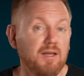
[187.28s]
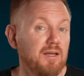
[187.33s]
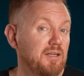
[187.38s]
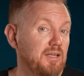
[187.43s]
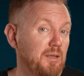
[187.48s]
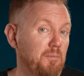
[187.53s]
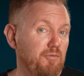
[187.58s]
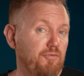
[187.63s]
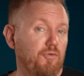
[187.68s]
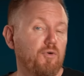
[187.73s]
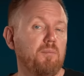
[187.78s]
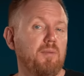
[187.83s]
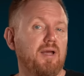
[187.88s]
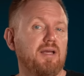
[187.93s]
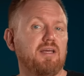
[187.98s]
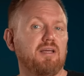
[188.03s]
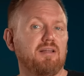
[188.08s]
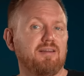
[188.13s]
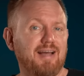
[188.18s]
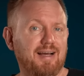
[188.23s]
Now, before
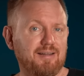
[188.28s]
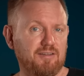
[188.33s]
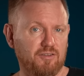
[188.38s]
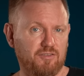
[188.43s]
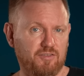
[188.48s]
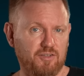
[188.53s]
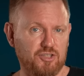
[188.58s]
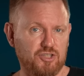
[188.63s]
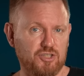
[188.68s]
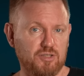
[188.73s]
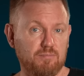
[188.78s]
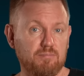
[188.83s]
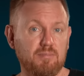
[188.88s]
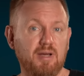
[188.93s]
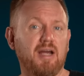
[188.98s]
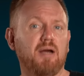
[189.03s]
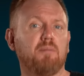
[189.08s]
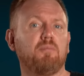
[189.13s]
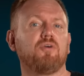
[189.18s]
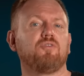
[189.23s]
making that decision,
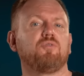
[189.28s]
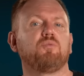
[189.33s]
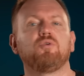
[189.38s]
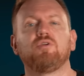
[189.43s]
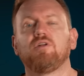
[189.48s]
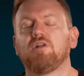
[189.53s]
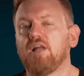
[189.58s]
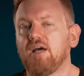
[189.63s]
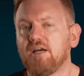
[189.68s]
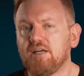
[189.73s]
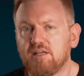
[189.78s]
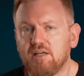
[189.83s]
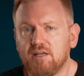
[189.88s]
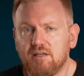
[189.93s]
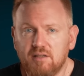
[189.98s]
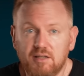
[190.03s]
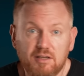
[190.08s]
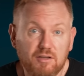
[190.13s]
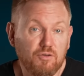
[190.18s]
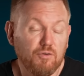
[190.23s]
Airbus would likely
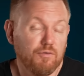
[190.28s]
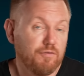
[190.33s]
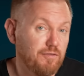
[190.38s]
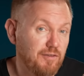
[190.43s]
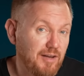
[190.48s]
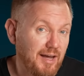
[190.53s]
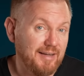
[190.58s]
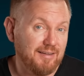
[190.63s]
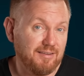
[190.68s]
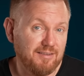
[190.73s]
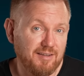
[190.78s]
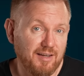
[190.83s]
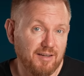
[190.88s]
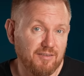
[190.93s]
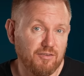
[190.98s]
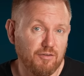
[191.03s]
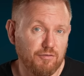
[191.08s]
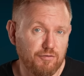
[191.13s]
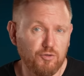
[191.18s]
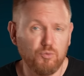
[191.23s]
need to flight
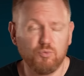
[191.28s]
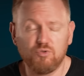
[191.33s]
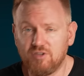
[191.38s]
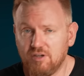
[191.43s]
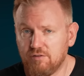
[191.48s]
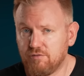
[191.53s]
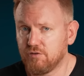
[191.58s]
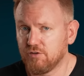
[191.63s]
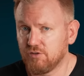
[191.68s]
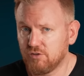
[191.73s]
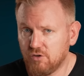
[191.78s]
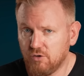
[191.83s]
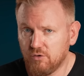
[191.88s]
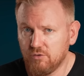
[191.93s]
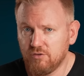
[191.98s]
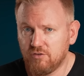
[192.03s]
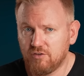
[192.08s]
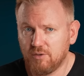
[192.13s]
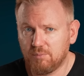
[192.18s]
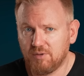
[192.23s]
test a few different
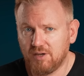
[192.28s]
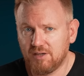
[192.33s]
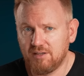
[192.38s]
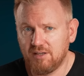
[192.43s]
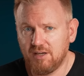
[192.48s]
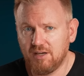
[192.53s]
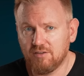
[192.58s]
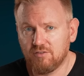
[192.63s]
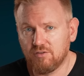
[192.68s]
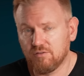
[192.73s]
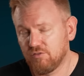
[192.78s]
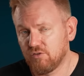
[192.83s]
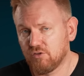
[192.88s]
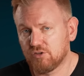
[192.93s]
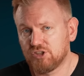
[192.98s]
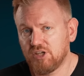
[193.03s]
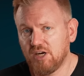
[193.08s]
concept ideas of such